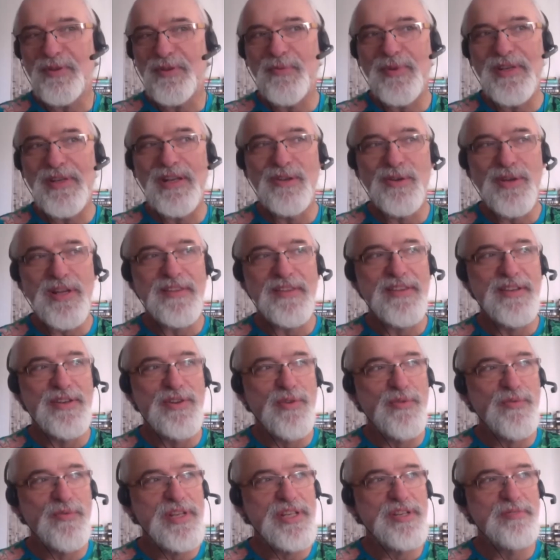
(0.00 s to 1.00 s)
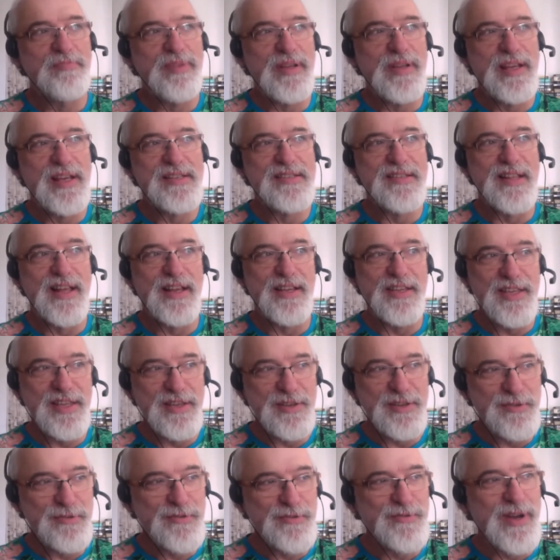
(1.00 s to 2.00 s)
when you look at the Norwegian players like
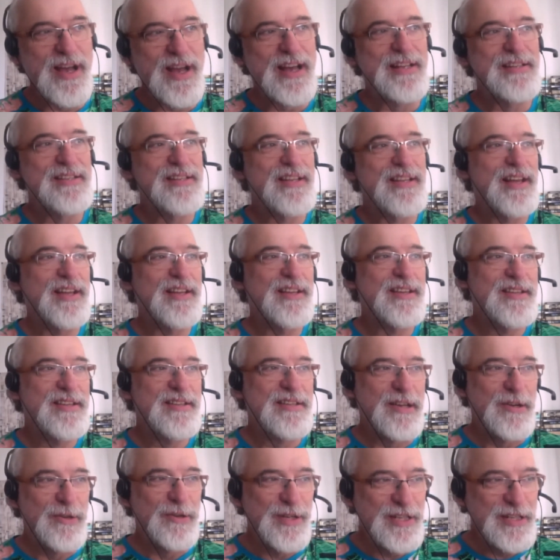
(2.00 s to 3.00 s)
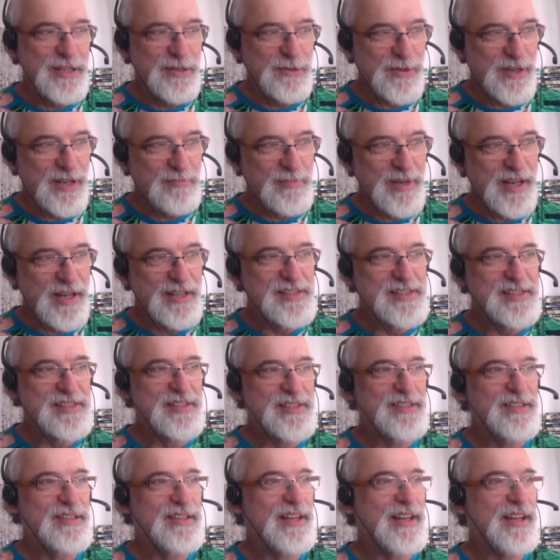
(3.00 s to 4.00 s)
you and like Caroline Graham
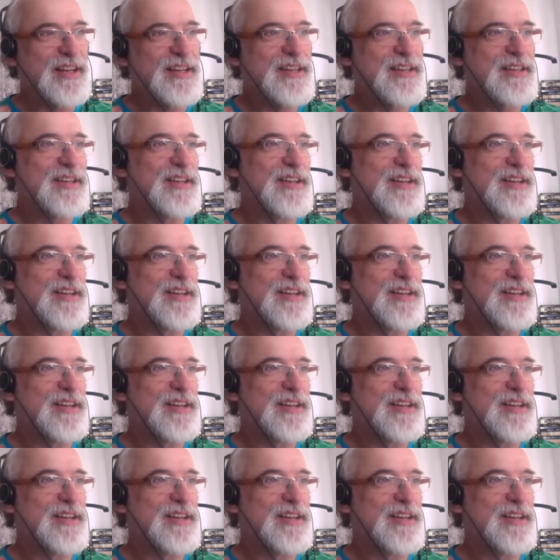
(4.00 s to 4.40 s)
Hansen, like